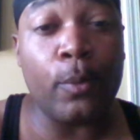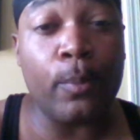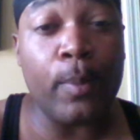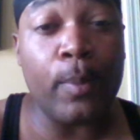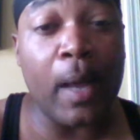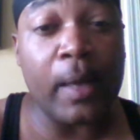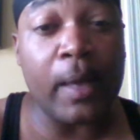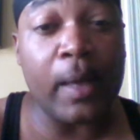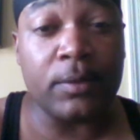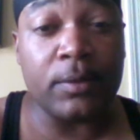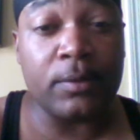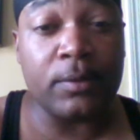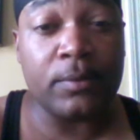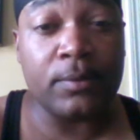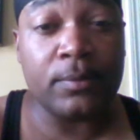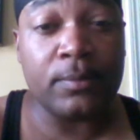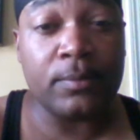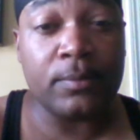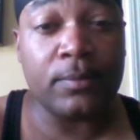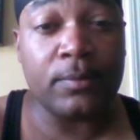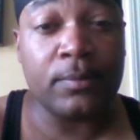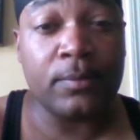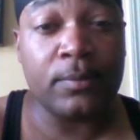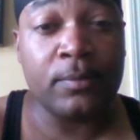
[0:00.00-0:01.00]
boxing.
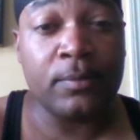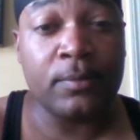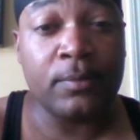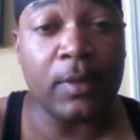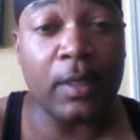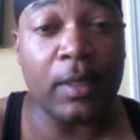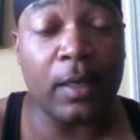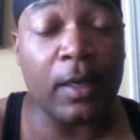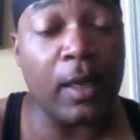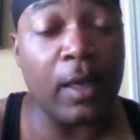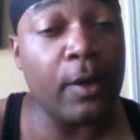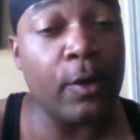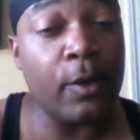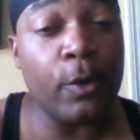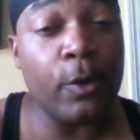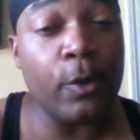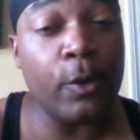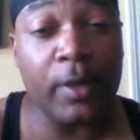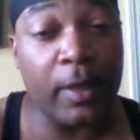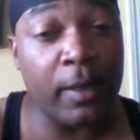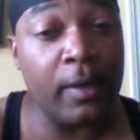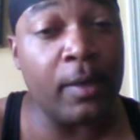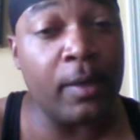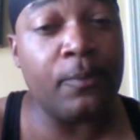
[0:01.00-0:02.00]
And I know
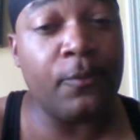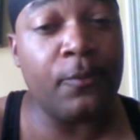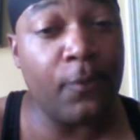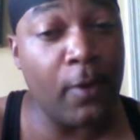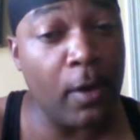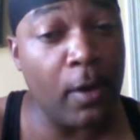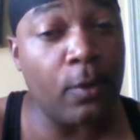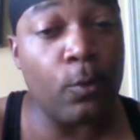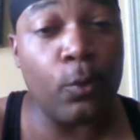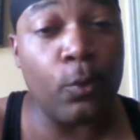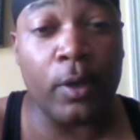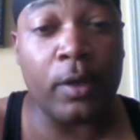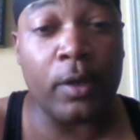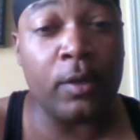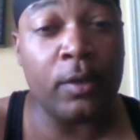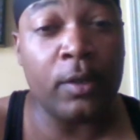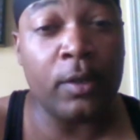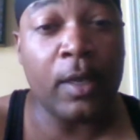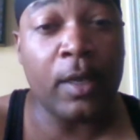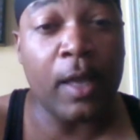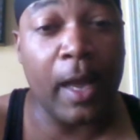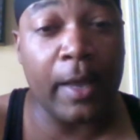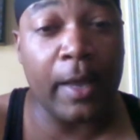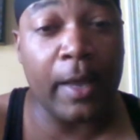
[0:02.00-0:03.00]
damn fuck well
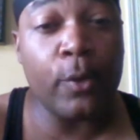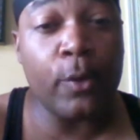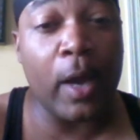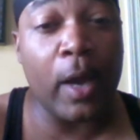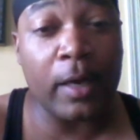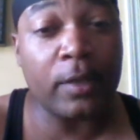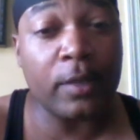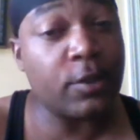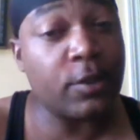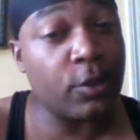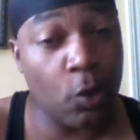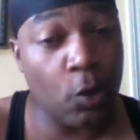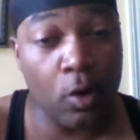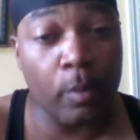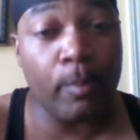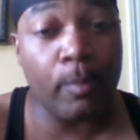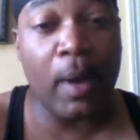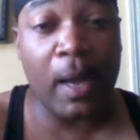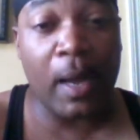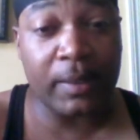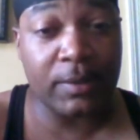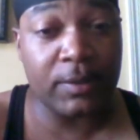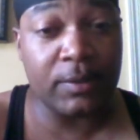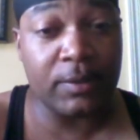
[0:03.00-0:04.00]
I know how to score
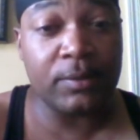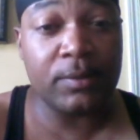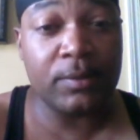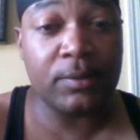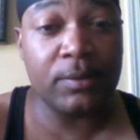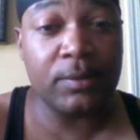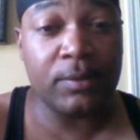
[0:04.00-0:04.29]
boxing.